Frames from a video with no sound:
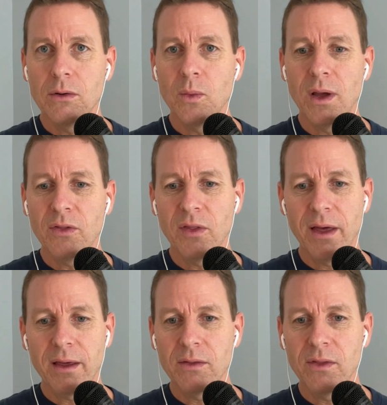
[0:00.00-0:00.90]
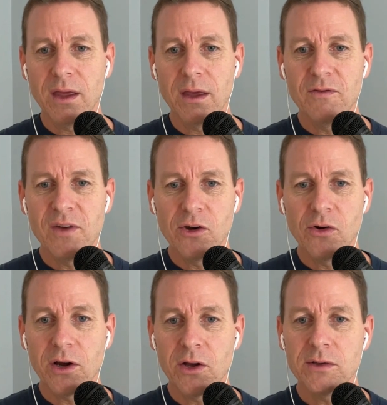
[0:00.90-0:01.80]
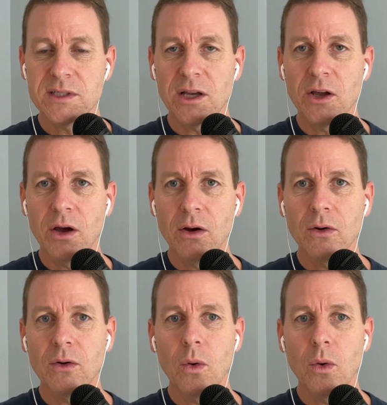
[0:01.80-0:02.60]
with like the Fender Acoustic Go